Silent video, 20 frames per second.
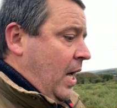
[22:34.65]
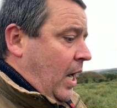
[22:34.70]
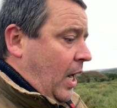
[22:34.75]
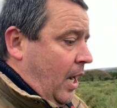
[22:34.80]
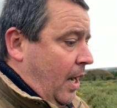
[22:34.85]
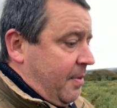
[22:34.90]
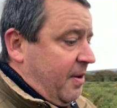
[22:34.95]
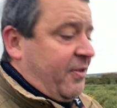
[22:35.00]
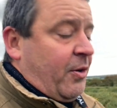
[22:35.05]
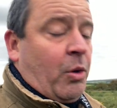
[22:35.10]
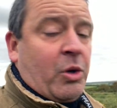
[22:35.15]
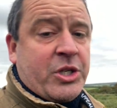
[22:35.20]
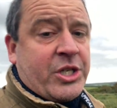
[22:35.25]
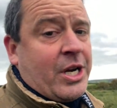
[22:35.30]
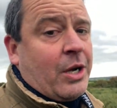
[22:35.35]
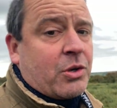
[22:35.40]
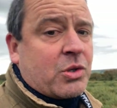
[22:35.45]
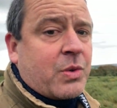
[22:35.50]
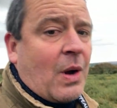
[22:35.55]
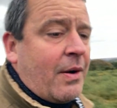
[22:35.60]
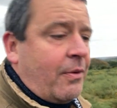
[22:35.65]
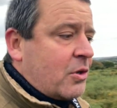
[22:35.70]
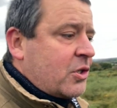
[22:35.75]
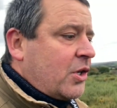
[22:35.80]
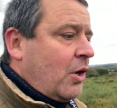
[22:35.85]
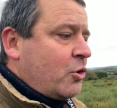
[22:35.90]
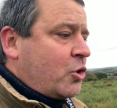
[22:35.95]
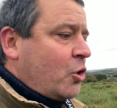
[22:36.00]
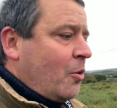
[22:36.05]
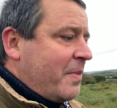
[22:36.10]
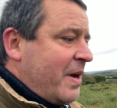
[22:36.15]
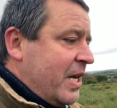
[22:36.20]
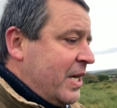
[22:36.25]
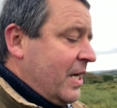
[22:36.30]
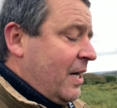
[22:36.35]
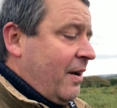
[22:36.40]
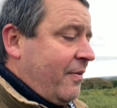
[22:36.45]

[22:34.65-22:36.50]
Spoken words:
If you're watching elsewhere on social media,